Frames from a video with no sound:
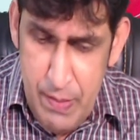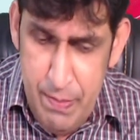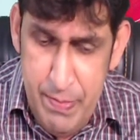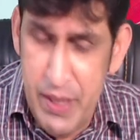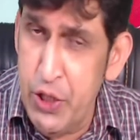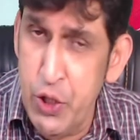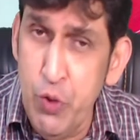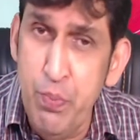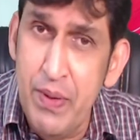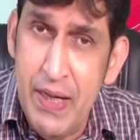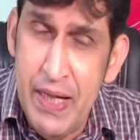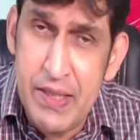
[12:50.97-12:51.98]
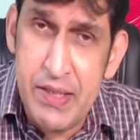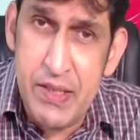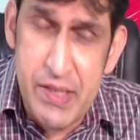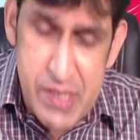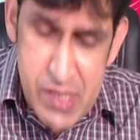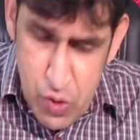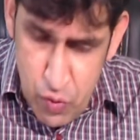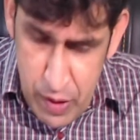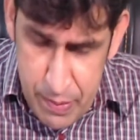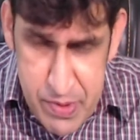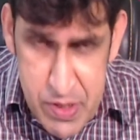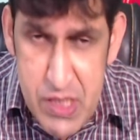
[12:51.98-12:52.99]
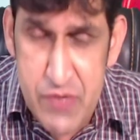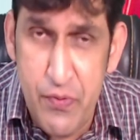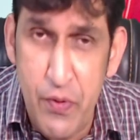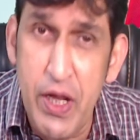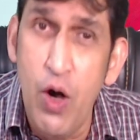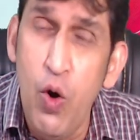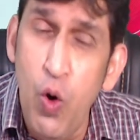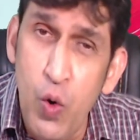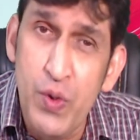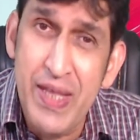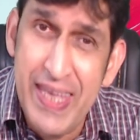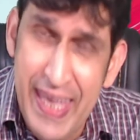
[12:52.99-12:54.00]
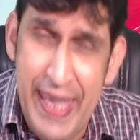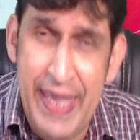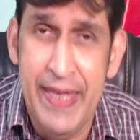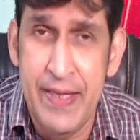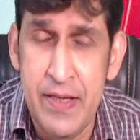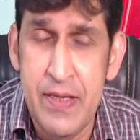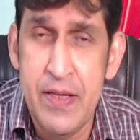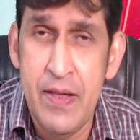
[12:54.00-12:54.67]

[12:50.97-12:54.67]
manipulated the scriptures for their own gain.